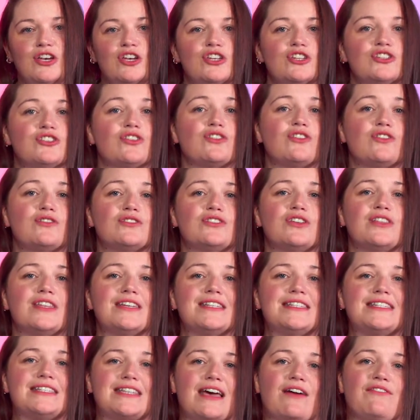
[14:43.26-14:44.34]
So those are the
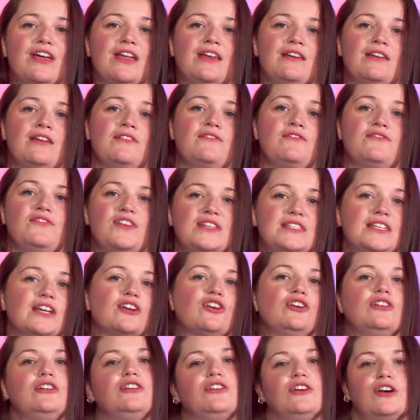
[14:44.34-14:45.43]
7
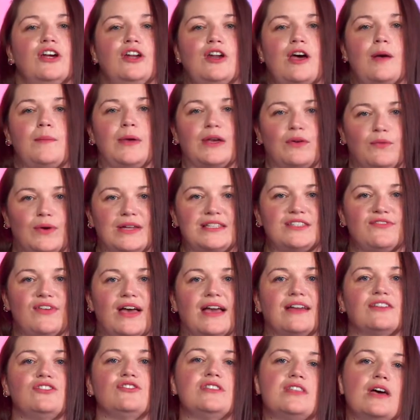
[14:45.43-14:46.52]
physical ergonomic risk
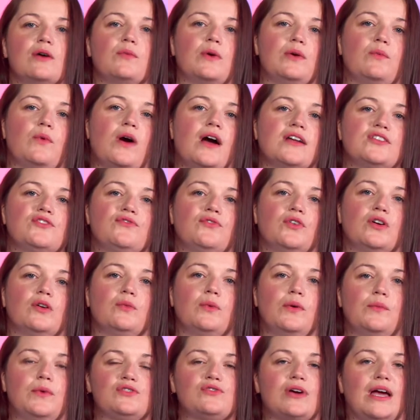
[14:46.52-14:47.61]
factors that we watch for
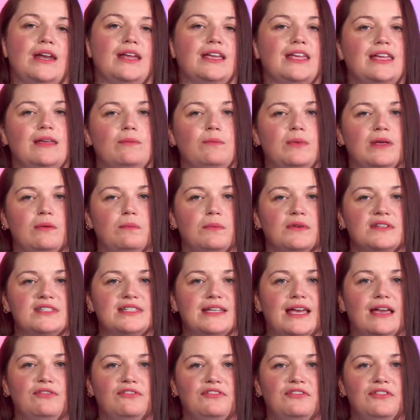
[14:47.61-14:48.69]
when we try to keep people
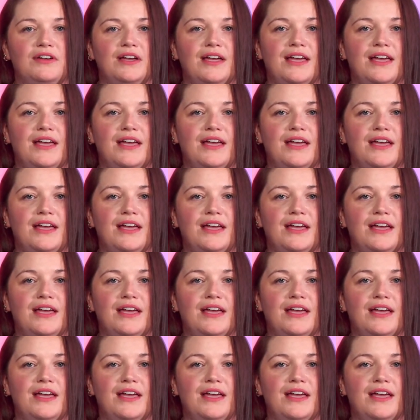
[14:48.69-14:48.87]
safe.